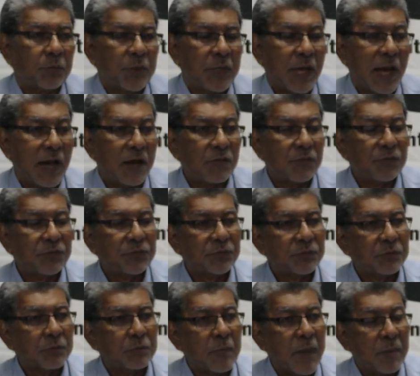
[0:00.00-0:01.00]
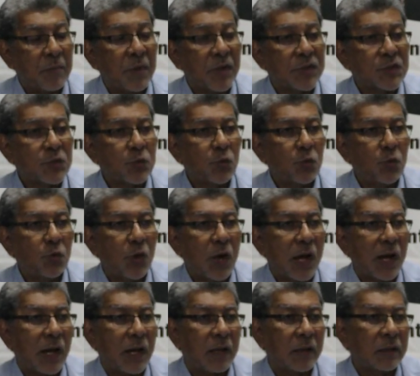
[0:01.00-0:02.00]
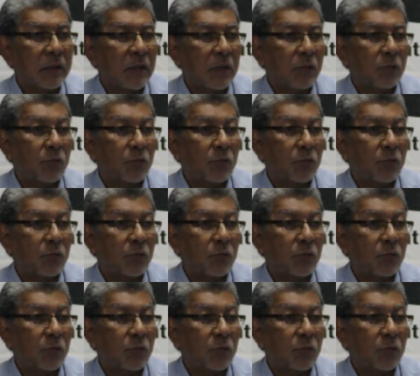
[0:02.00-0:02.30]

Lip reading: We have members who are